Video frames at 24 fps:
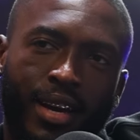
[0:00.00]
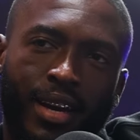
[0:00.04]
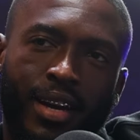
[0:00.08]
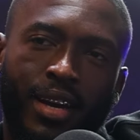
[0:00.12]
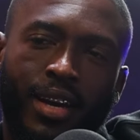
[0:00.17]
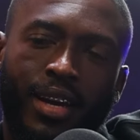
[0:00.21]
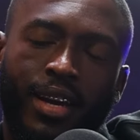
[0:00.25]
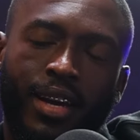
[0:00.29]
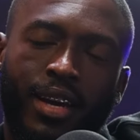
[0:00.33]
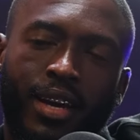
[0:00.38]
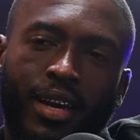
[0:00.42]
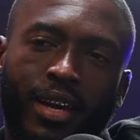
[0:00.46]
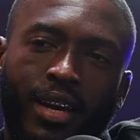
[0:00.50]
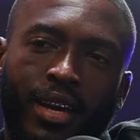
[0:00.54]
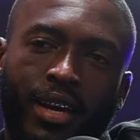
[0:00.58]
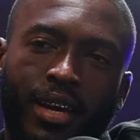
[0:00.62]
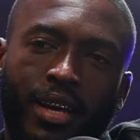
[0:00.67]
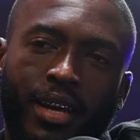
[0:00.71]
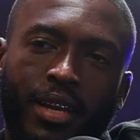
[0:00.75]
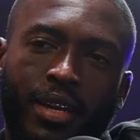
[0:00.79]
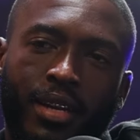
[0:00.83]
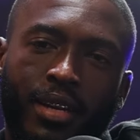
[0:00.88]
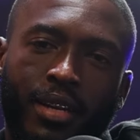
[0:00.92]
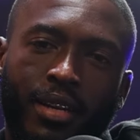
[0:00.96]

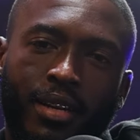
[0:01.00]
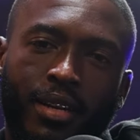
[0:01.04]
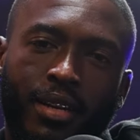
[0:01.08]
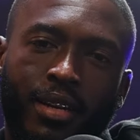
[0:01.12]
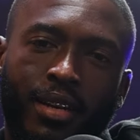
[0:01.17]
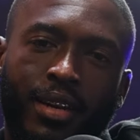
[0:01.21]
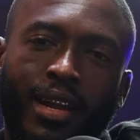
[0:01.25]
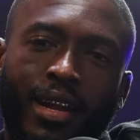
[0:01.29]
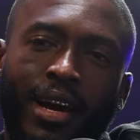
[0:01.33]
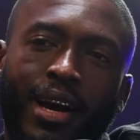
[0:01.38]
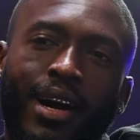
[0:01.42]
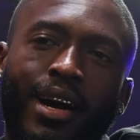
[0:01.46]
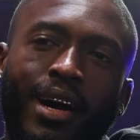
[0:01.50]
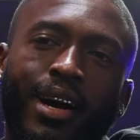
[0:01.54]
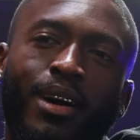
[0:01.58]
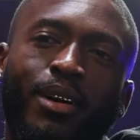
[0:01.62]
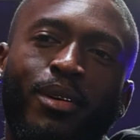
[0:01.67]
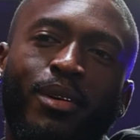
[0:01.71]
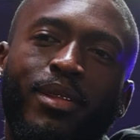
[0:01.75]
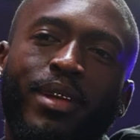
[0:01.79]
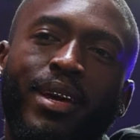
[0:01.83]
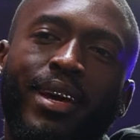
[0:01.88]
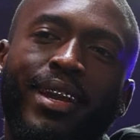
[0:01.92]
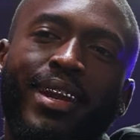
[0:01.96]
And
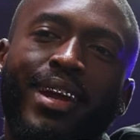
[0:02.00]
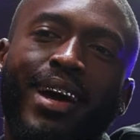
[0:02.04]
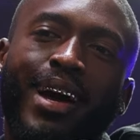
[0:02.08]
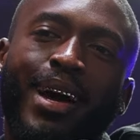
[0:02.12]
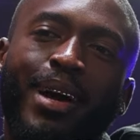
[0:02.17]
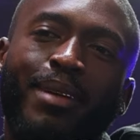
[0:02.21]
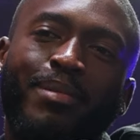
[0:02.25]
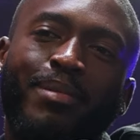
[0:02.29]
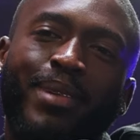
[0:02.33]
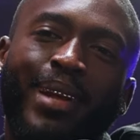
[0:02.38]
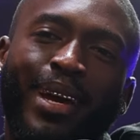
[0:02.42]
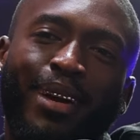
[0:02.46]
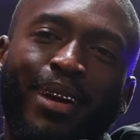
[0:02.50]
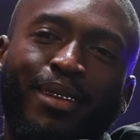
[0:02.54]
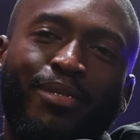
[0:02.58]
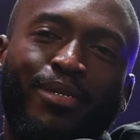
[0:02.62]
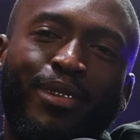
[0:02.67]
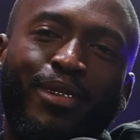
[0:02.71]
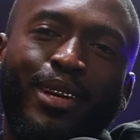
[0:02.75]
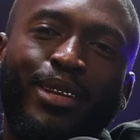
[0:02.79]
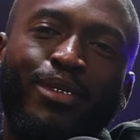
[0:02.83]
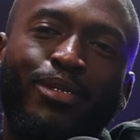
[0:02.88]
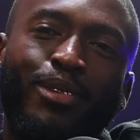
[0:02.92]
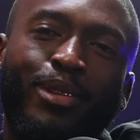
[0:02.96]
now that I'm like
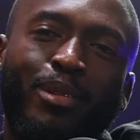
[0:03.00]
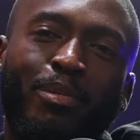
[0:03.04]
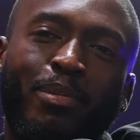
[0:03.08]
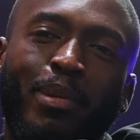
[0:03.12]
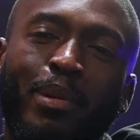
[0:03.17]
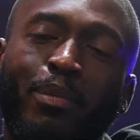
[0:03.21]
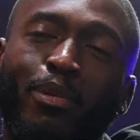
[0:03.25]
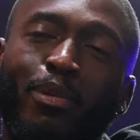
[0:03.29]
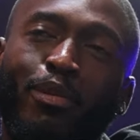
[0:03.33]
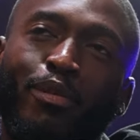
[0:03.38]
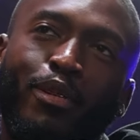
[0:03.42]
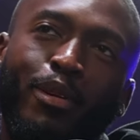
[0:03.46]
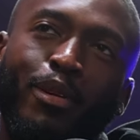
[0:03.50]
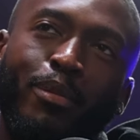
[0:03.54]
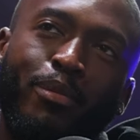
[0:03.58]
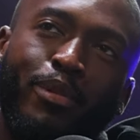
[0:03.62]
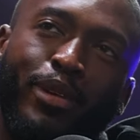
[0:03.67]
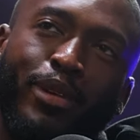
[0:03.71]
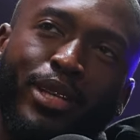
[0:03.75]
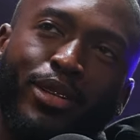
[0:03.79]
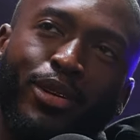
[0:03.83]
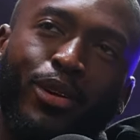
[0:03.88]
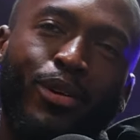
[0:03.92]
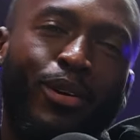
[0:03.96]
friends with people from
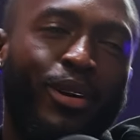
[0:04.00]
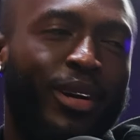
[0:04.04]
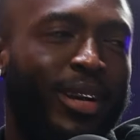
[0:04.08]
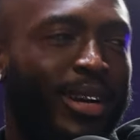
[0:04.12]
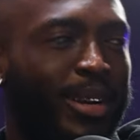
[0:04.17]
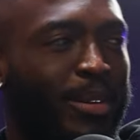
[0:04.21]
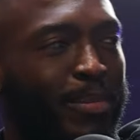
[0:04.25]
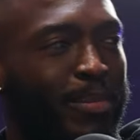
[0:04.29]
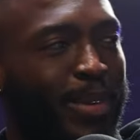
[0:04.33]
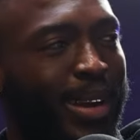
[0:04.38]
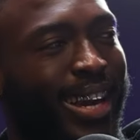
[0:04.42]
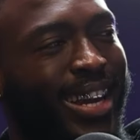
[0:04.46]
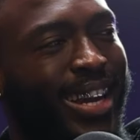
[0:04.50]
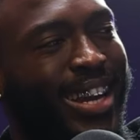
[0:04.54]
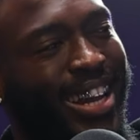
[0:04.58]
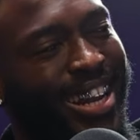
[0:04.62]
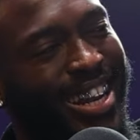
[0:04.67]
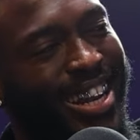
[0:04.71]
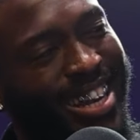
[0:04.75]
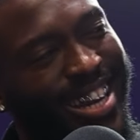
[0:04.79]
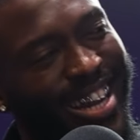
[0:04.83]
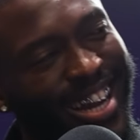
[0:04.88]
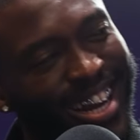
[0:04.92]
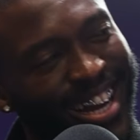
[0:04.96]
Pretoria, back
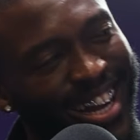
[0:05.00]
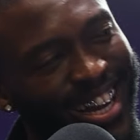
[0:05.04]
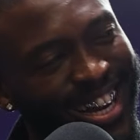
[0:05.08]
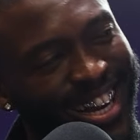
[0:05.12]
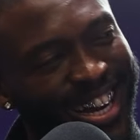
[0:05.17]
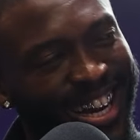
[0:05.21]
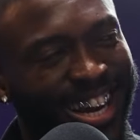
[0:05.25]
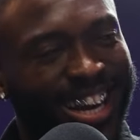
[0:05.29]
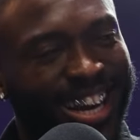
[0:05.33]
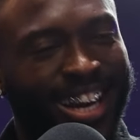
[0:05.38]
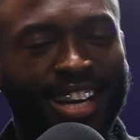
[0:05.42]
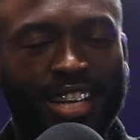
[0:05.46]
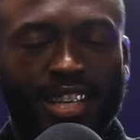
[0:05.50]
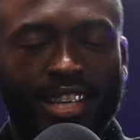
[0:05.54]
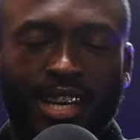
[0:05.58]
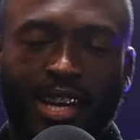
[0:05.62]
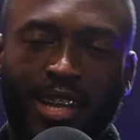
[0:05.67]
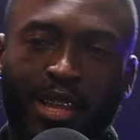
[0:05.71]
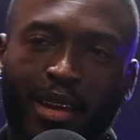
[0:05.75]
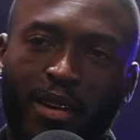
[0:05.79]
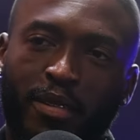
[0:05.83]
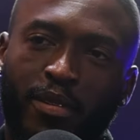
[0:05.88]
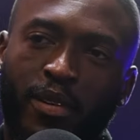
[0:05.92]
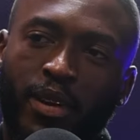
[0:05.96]
in uh,
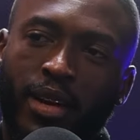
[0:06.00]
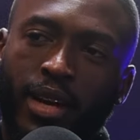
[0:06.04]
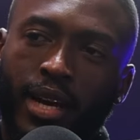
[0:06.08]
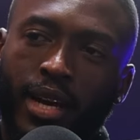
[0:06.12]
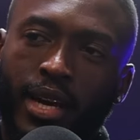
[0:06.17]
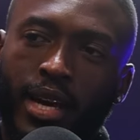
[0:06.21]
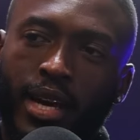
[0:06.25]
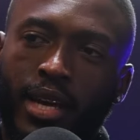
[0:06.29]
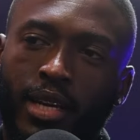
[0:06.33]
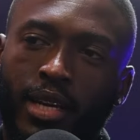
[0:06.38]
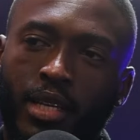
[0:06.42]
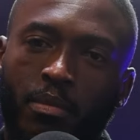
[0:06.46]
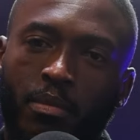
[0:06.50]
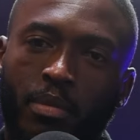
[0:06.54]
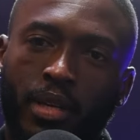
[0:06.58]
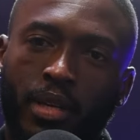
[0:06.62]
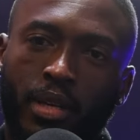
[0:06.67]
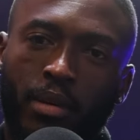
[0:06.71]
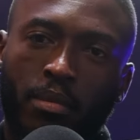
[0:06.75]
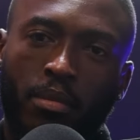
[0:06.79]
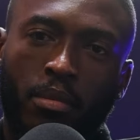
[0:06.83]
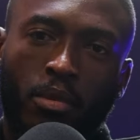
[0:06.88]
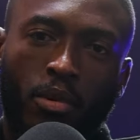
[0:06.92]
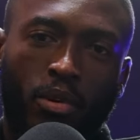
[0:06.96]
South Africa, yeah, I
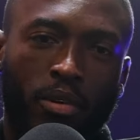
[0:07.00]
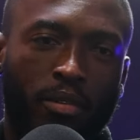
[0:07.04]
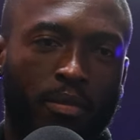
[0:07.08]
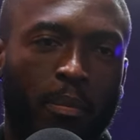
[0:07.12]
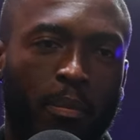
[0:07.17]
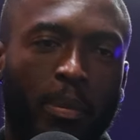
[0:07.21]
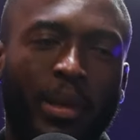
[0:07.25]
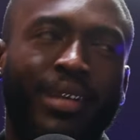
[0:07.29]
speak more of